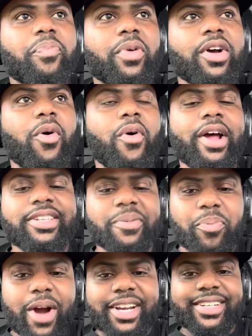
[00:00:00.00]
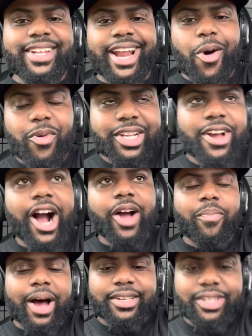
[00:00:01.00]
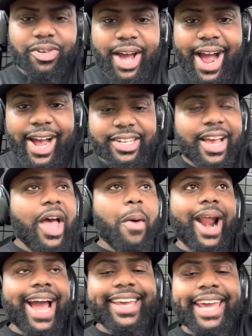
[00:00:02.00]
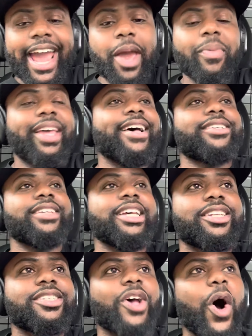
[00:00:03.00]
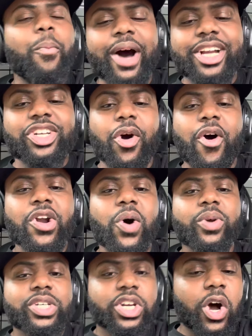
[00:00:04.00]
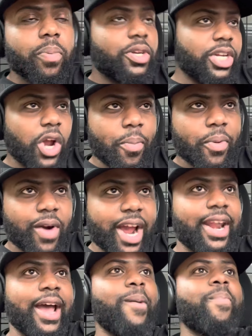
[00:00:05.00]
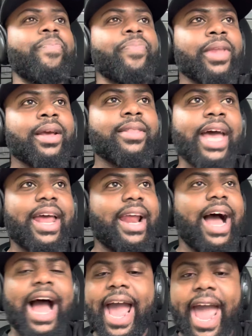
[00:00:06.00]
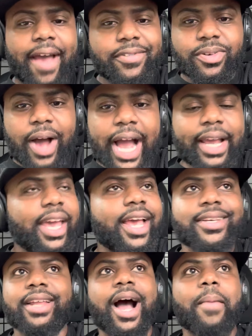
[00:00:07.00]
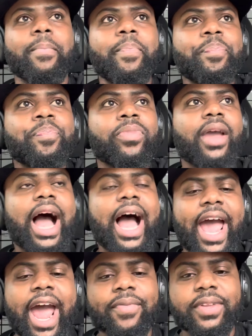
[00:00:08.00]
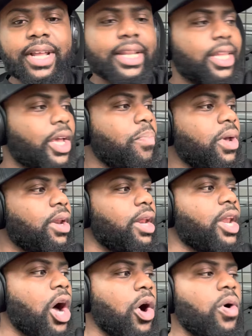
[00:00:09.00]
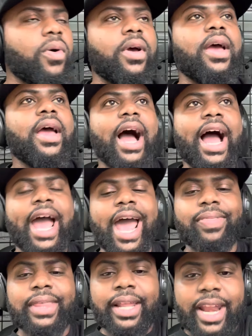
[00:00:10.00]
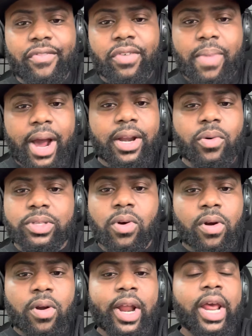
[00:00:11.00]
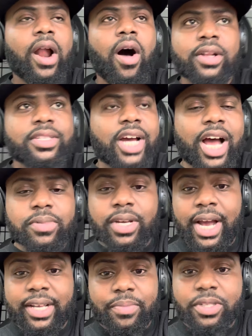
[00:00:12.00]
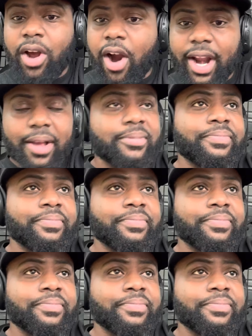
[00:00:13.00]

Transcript: coins and projects that I want to talk about to you guys. But I can't because it's so much going on with Shibnobi right now that I have to. I can't stop. I have to let the community know I have to let everybody know what's going on at all times, guys. I'm sorry.